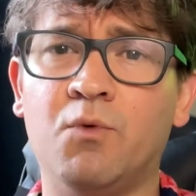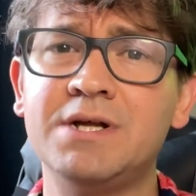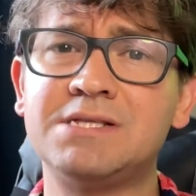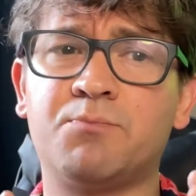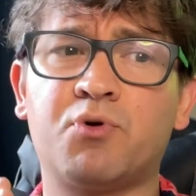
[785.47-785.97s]
What
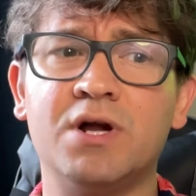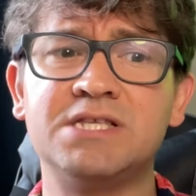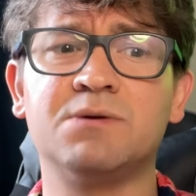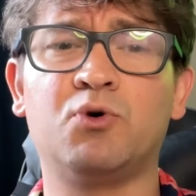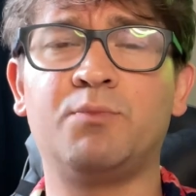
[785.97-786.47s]
is the
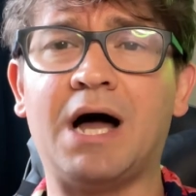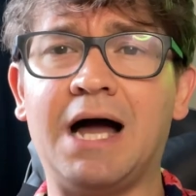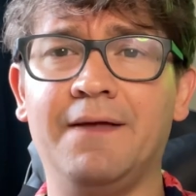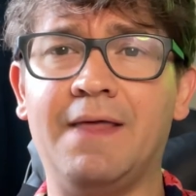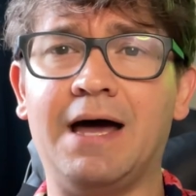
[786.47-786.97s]
principle
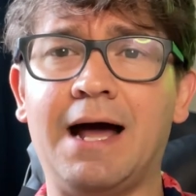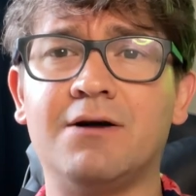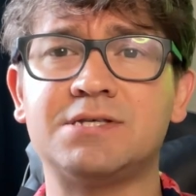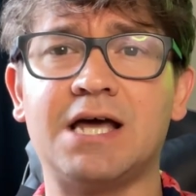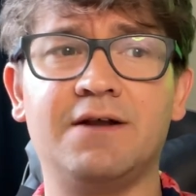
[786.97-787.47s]
behind that
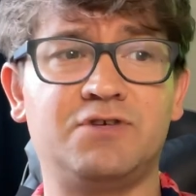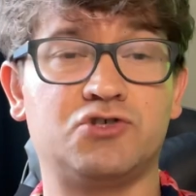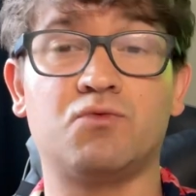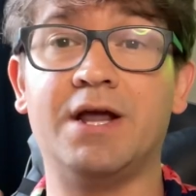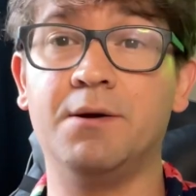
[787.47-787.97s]
outside of
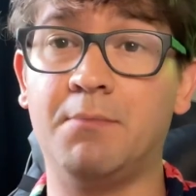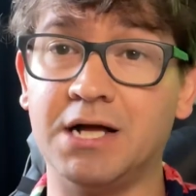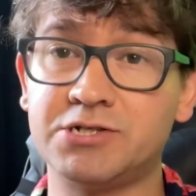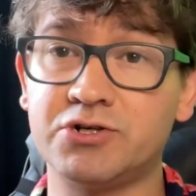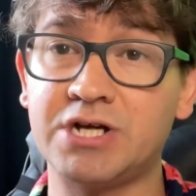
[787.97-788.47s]
just random
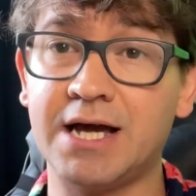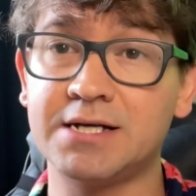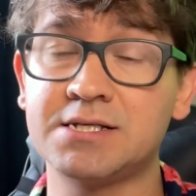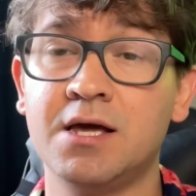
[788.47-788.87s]
monster checks?